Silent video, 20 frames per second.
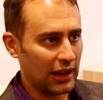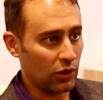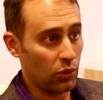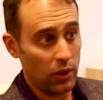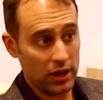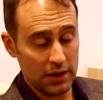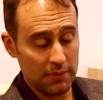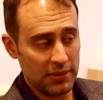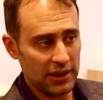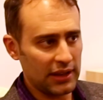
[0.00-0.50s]

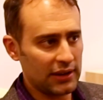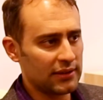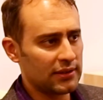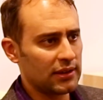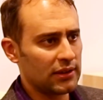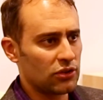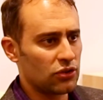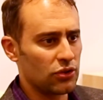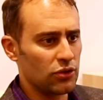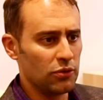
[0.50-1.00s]
quite a
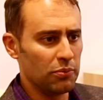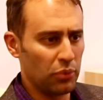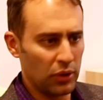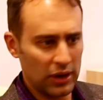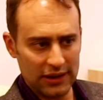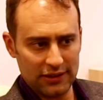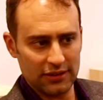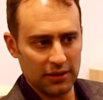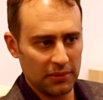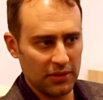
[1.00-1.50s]
bit to
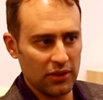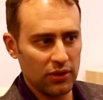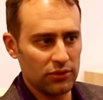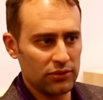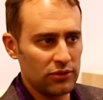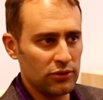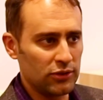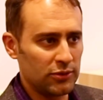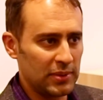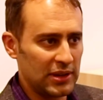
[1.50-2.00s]
bring some of those
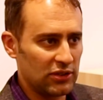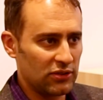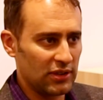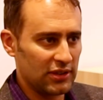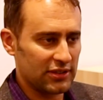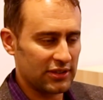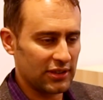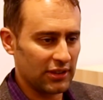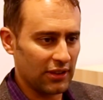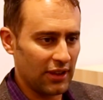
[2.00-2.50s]
new
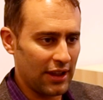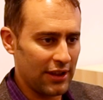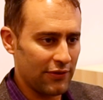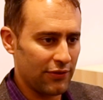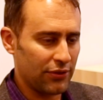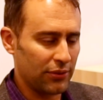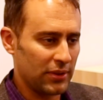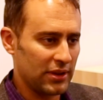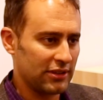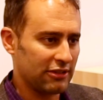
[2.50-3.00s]
species to
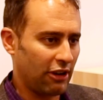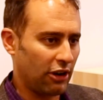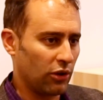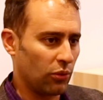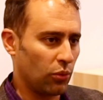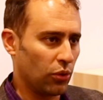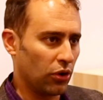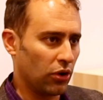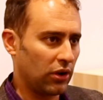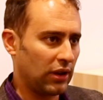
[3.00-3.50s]
life through his
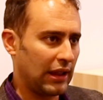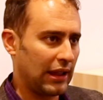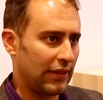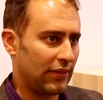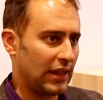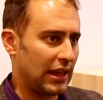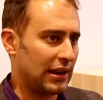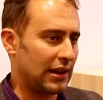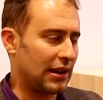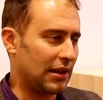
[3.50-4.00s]
artwork. And
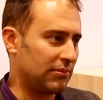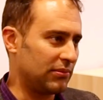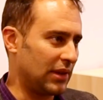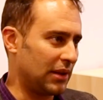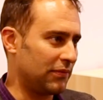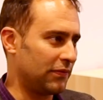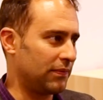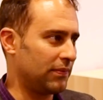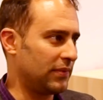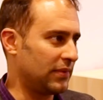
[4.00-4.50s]
then
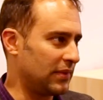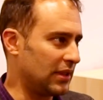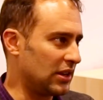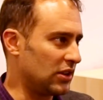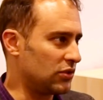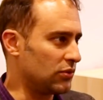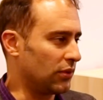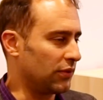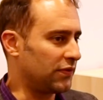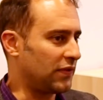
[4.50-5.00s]
I'm going
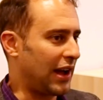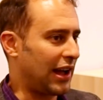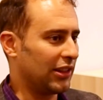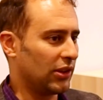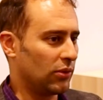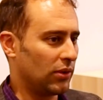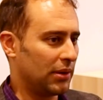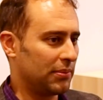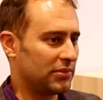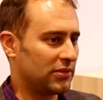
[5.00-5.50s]
to do a
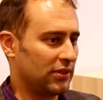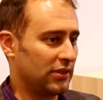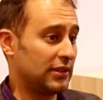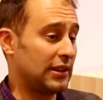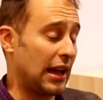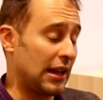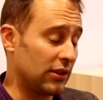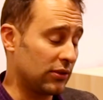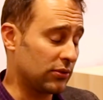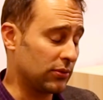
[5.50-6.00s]
follow-up to the
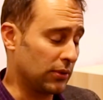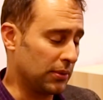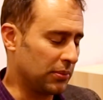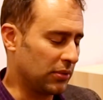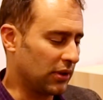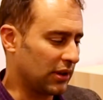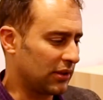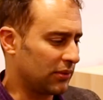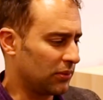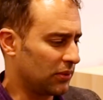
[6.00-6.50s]
dinosaur
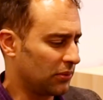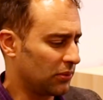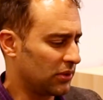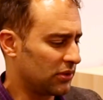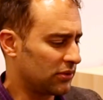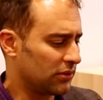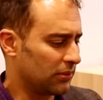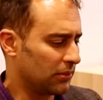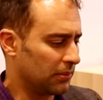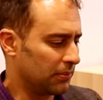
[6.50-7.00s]
book,
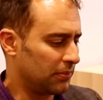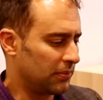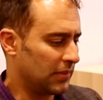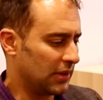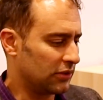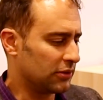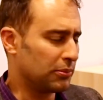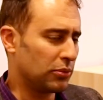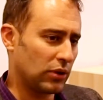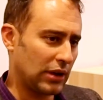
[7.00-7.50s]
which
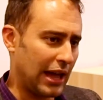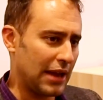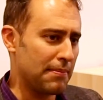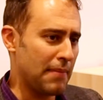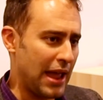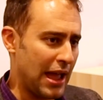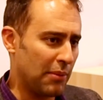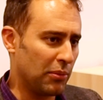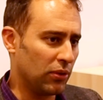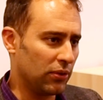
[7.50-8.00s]
is a book on
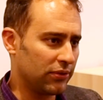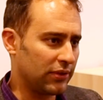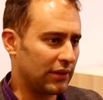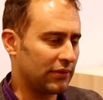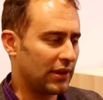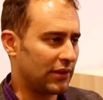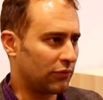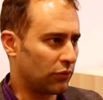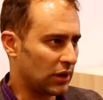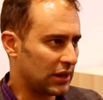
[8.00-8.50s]
mammals.
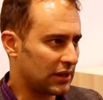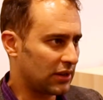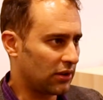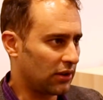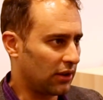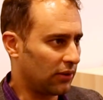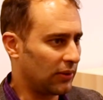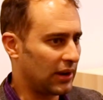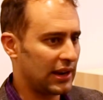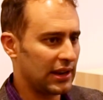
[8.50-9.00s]
I've written it
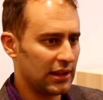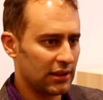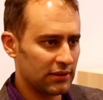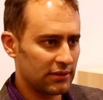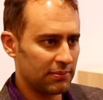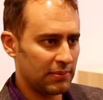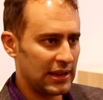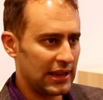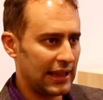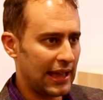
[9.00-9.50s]
already.
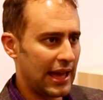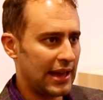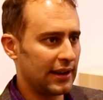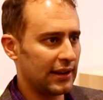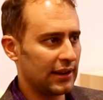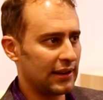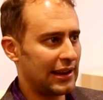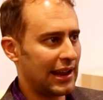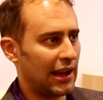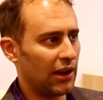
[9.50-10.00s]
It's being
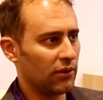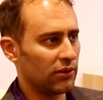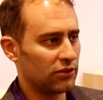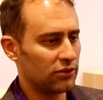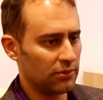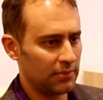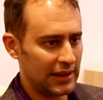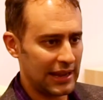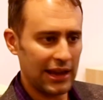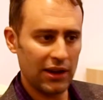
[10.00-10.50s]
edited now. It
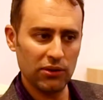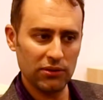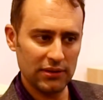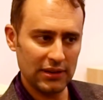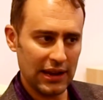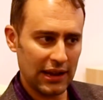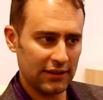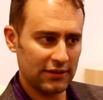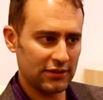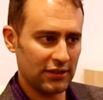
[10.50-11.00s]
should be out
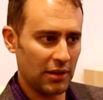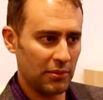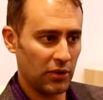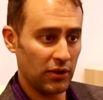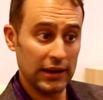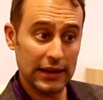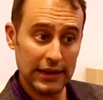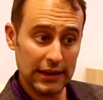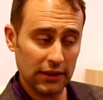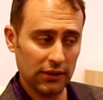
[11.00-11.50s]
next
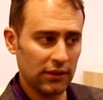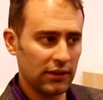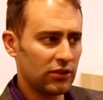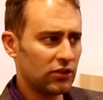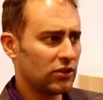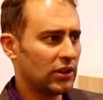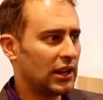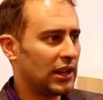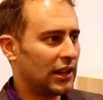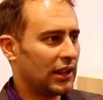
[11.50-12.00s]
summer in
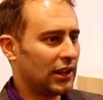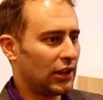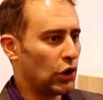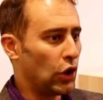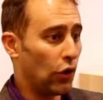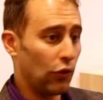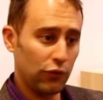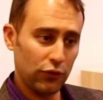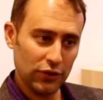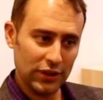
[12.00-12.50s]
English.
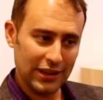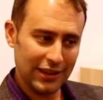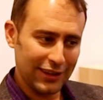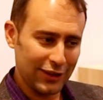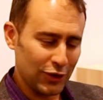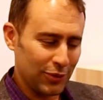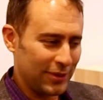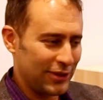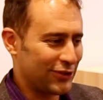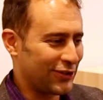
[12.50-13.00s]
Hopefully
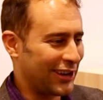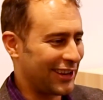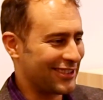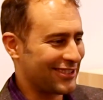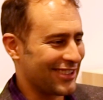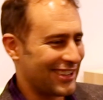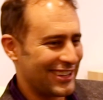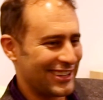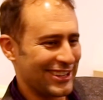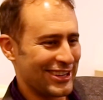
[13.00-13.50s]
it'll be
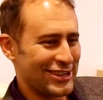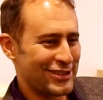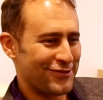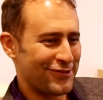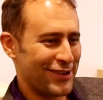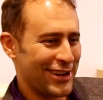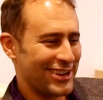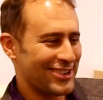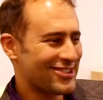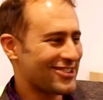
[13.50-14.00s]
translated into
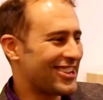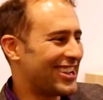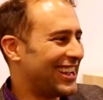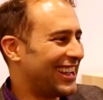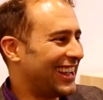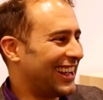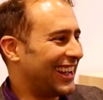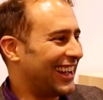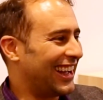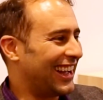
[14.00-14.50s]
French.
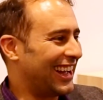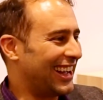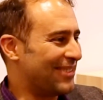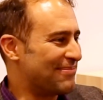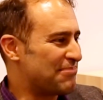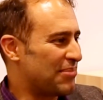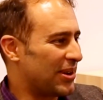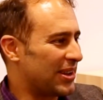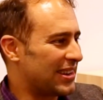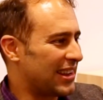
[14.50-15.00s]

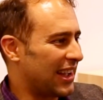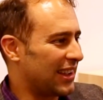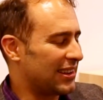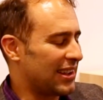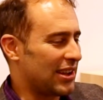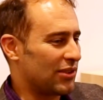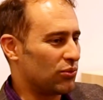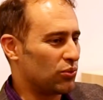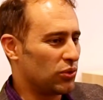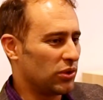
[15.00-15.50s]
But
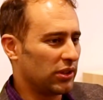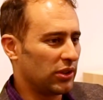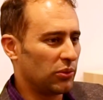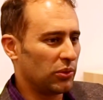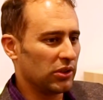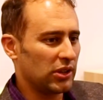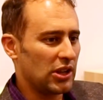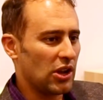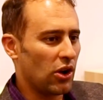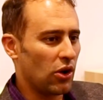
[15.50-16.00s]
I really,
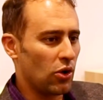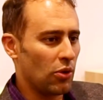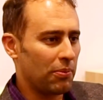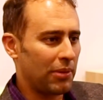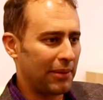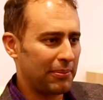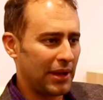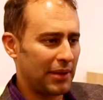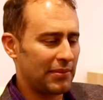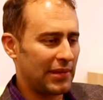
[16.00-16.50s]
really
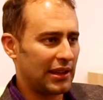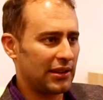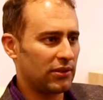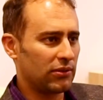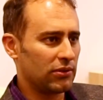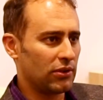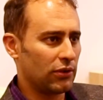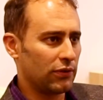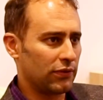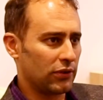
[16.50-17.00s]
hope, I
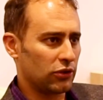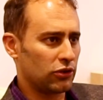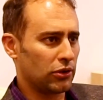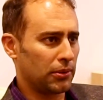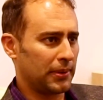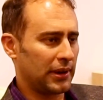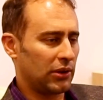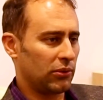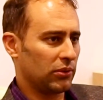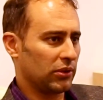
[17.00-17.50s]
don't know for sure,
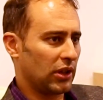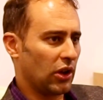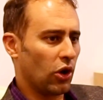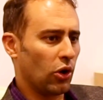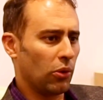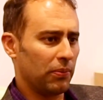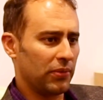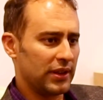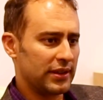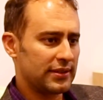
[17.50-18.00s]
but I really
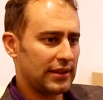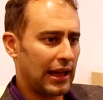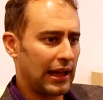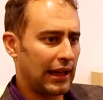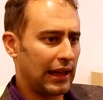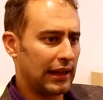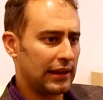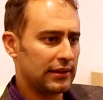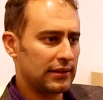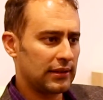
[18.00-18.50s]
hope that
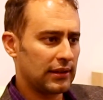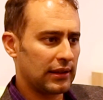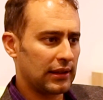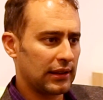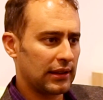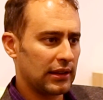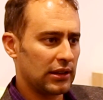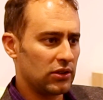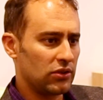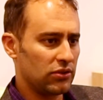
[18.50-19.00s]
Todd
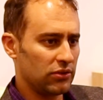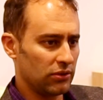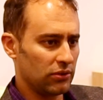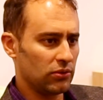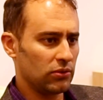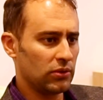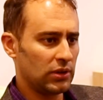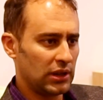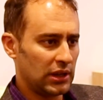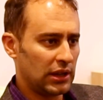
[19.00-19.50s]
can
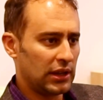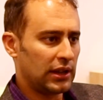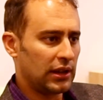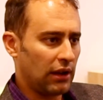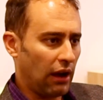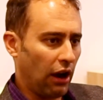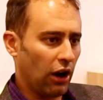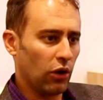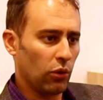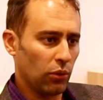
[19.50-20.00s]
do
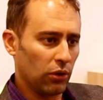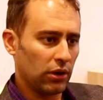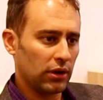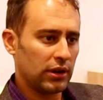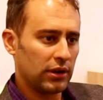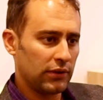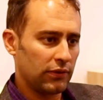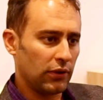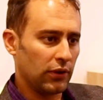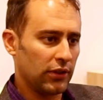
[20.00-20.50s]

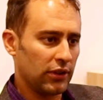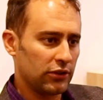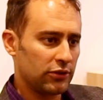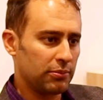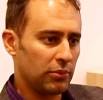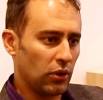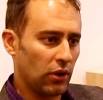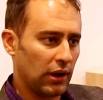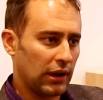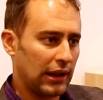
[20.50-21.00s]
artwork for this
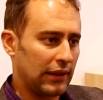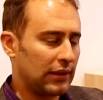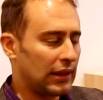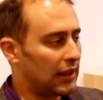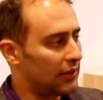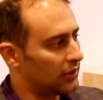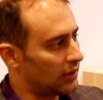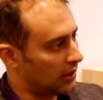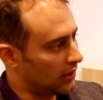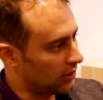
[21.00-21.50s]
book.
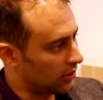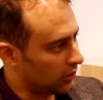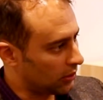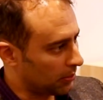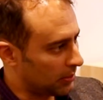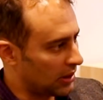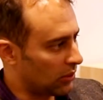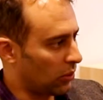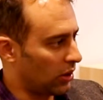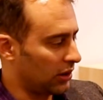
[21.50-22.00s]
And there'll
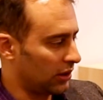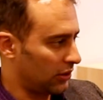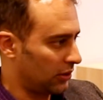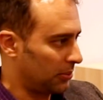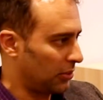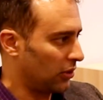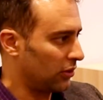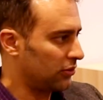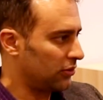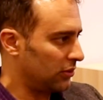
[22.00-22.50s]
be one other
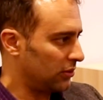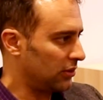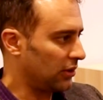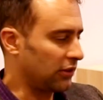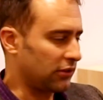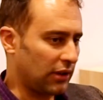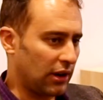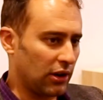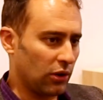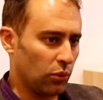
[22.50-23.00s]
person who
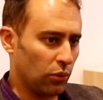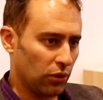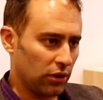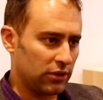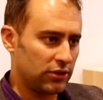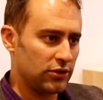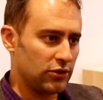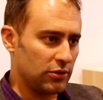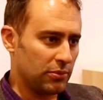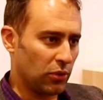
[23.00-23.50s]
does
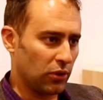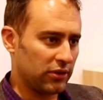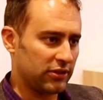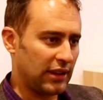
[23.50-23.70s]
artwork too, more